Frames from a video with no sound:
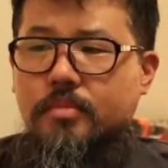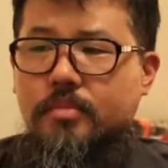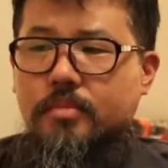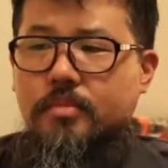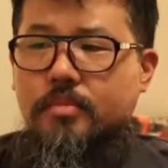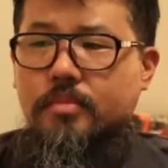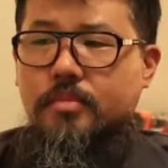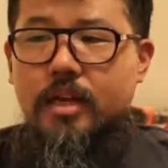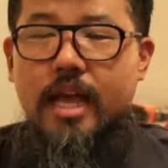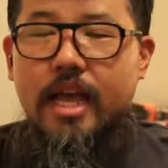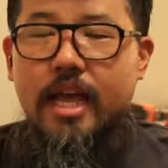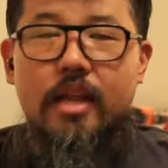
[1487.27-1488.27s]
mean,
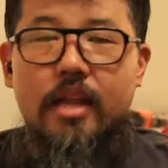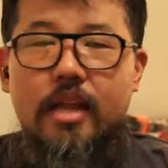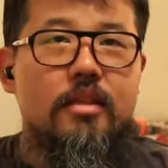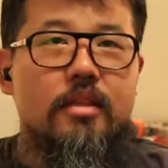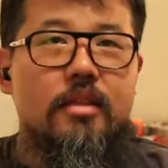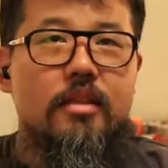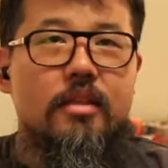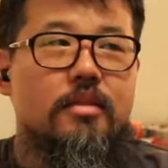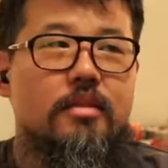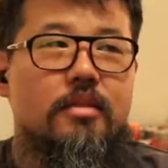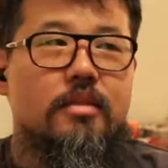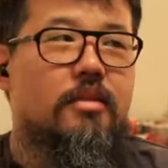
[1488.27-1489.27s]
again,
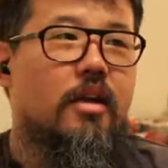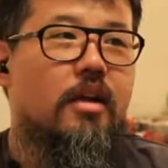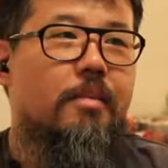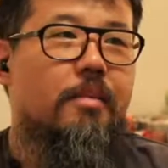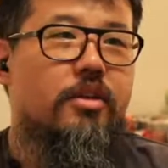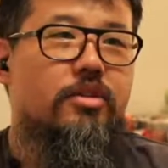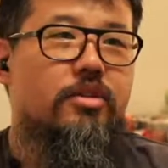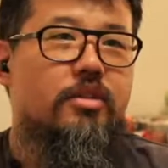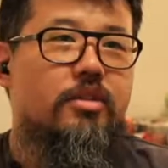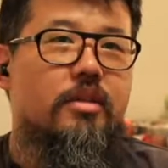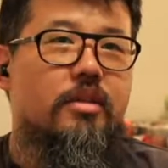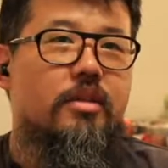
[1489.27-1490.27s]
I'm going to use
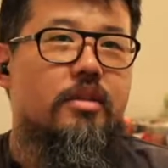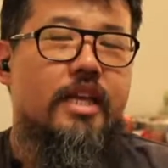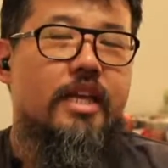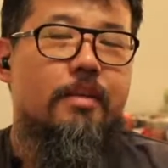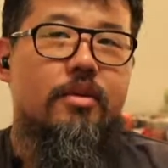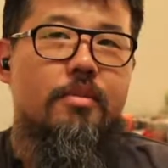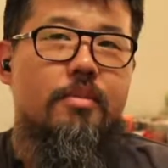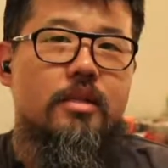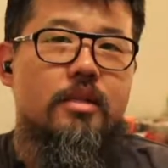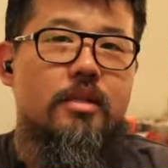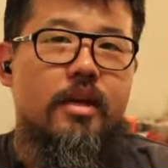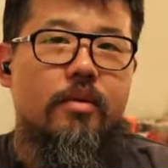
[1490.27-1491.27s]
the example of the
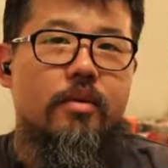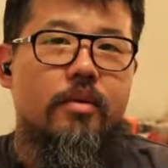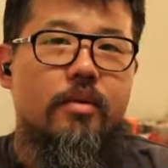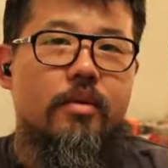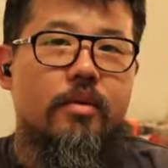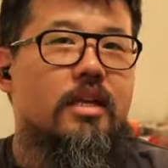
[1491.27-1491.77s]
military, where it's like,